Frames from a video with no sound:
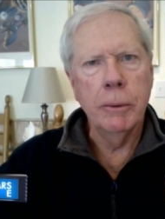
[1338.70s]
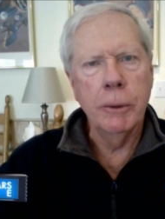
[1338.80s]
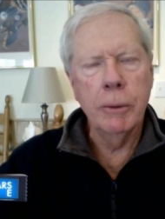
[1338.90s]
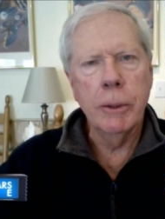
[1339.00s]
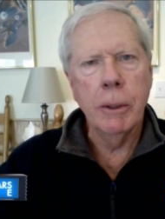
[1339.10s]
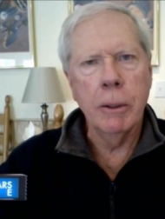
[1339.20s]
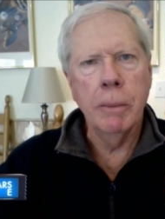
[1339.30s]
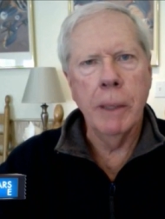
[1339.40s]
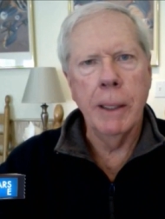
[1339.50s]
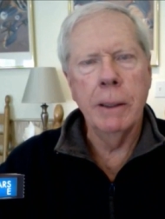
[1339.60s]
do talk
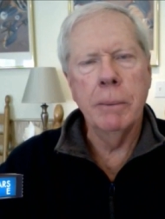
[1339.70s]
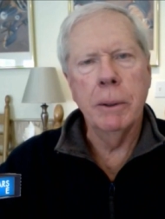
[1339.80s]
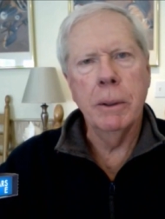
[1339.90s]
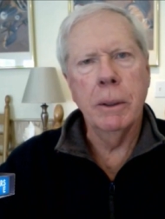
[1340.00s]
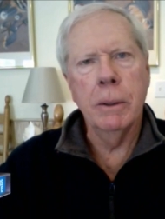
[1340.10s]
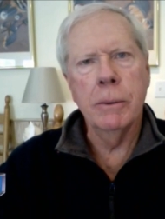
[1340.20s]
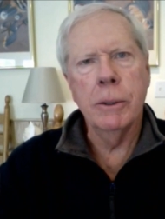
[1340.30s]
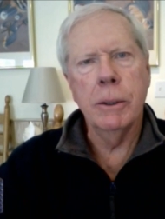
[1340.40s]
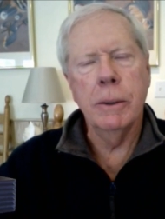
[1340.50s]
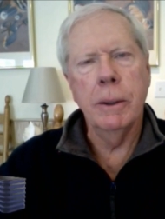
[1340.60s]
about it
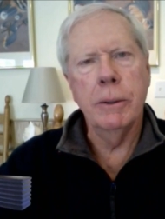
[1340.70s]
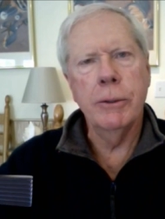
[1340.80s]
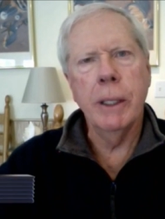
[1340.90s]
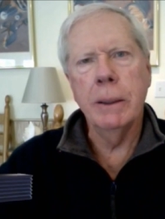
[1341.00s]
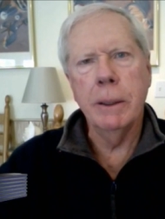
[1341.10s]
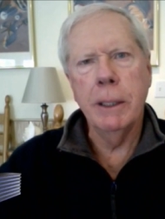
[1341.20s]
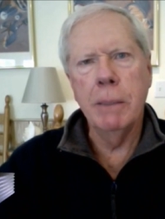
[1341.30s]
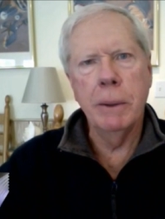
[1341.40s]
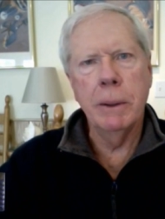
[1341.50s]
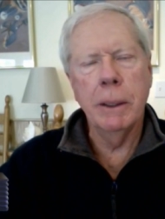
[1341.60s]
because they're trying to
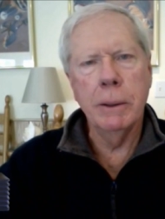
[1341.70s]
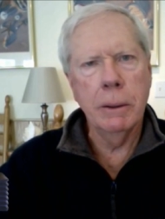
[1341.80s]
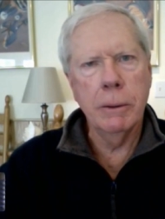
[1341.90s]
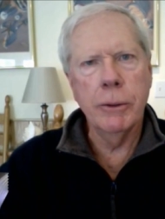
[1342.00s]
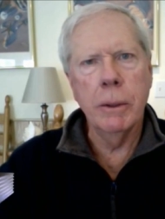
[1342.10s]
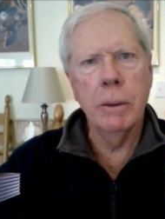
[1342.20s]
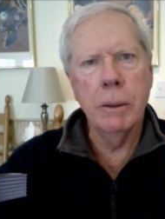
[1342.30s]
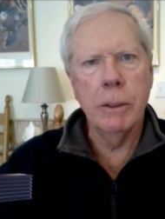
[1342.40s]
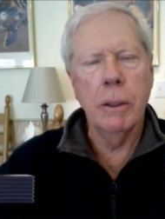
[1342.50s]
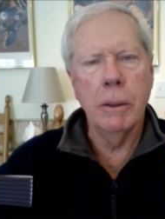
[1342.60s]
keep it under control
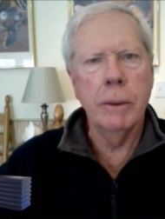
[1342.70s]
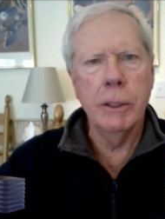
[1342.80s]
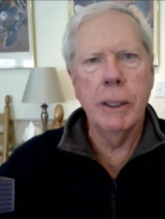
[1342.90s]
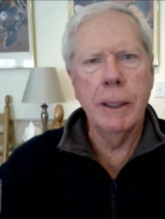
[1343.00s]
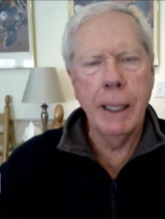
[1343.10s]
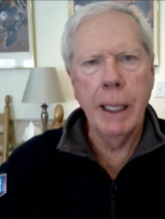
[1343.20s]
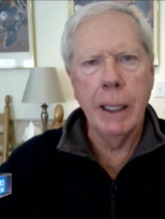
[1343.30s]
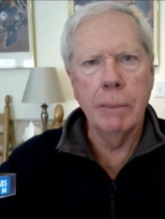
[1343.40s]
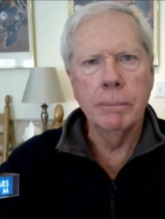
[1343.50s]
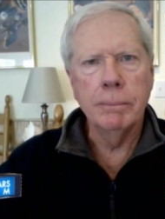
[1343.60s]
as long as they
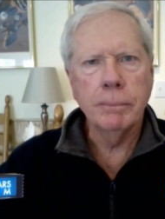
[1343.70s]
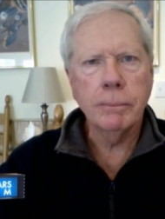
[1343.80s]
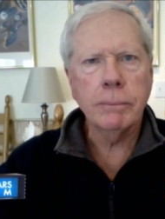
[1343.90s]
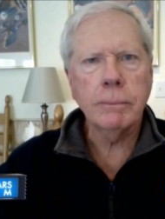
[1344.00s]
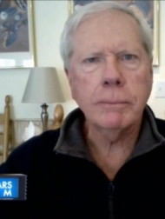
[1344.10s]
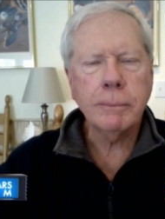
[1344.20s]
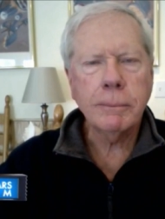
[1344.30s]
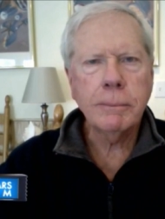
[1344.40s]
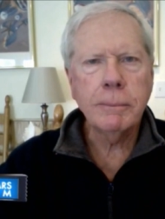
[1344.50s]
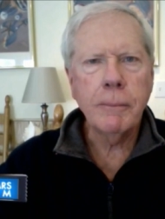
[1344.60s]
can. Would
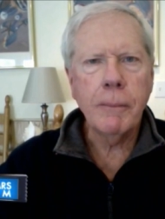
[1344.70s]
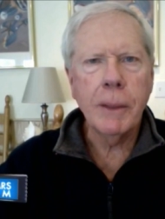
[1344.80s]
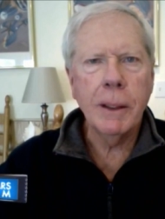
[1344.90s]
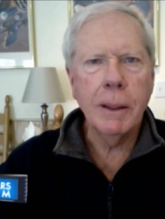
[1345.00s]
you call what's